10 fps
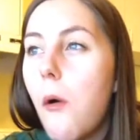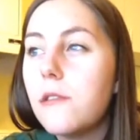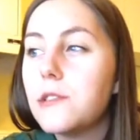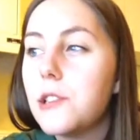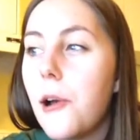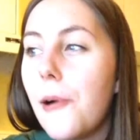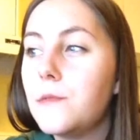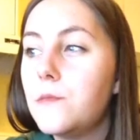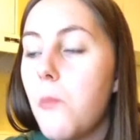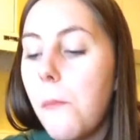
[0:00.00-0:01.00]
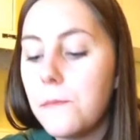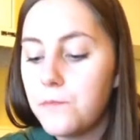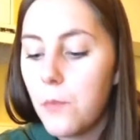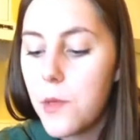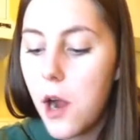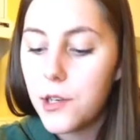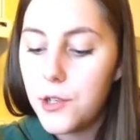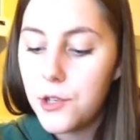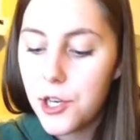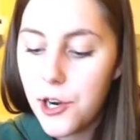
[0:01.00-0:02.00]
So, not too
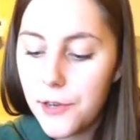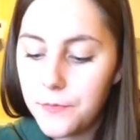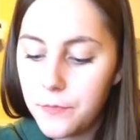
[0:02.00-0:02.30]
sure